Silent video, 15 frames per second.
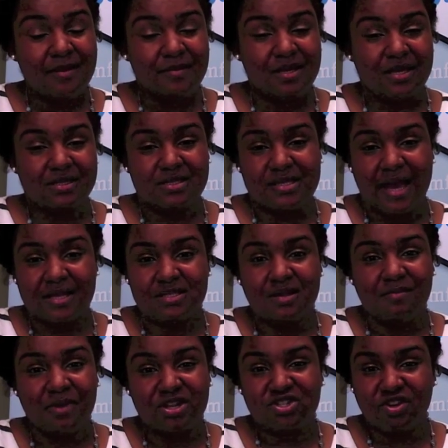because that's a
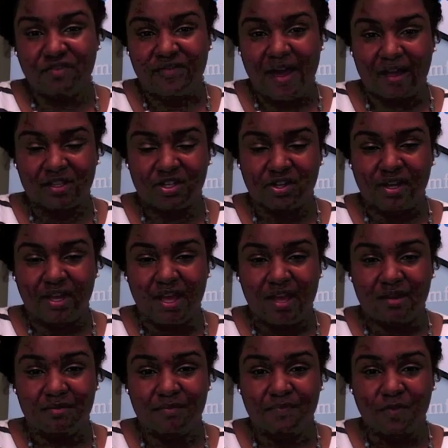major factor
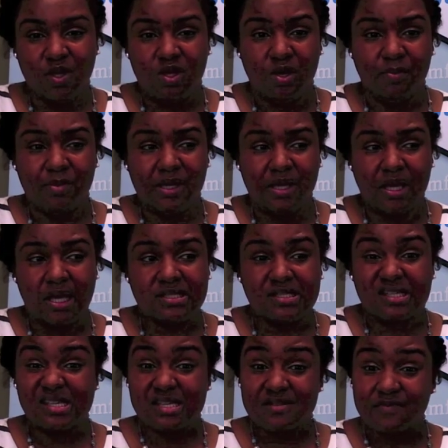in you know being
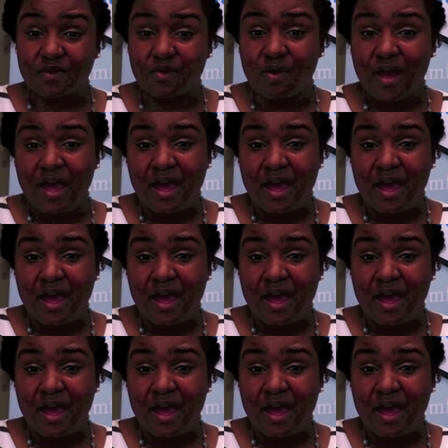successful